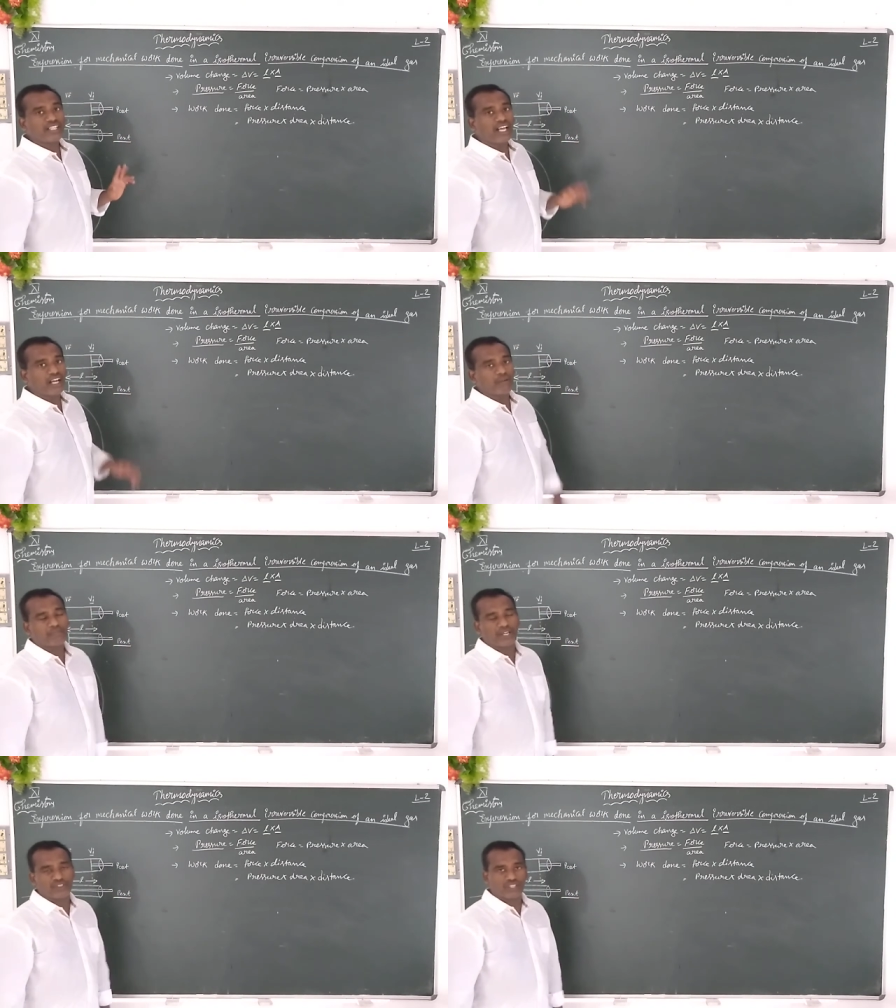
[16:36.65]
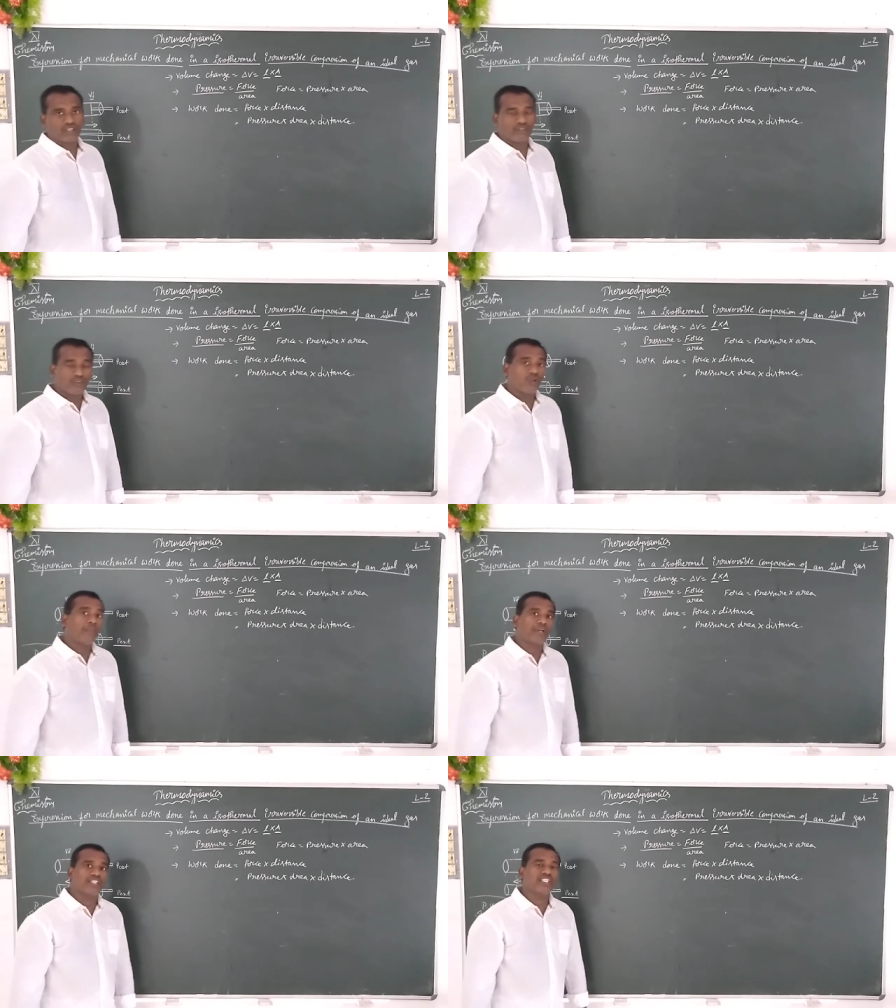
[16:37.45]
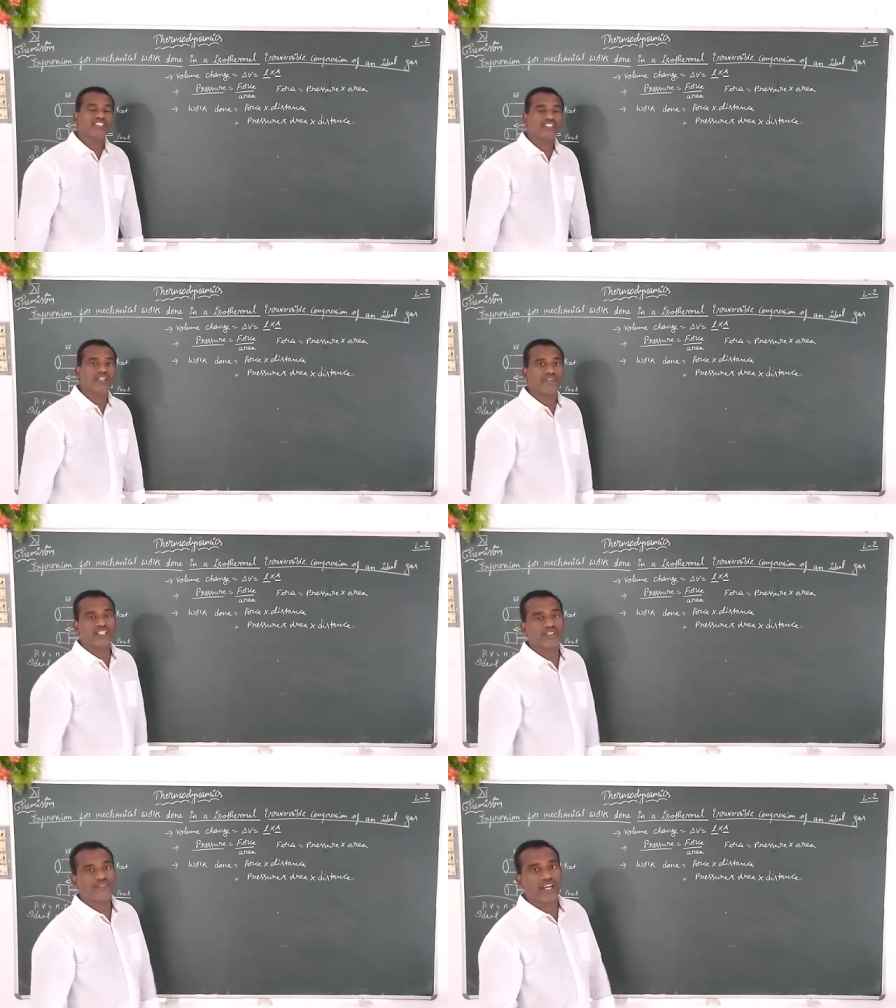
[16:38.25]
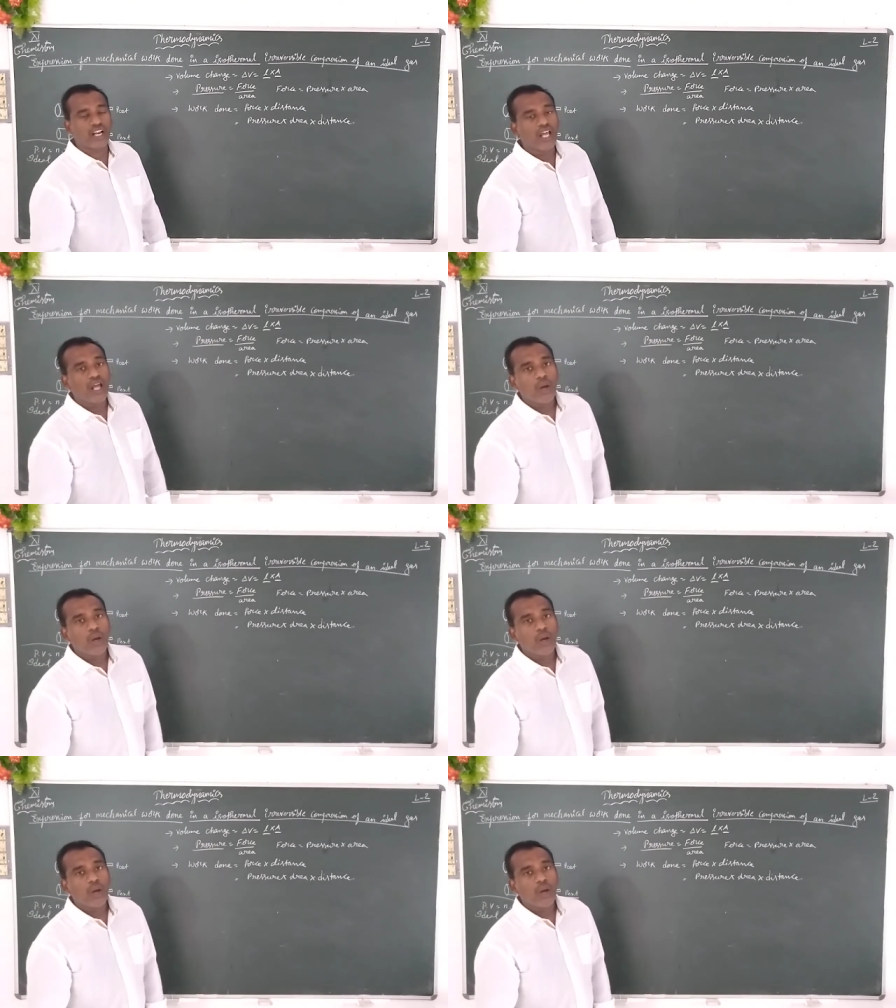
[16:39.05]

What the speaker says: the pressure. You know pressure is the definition for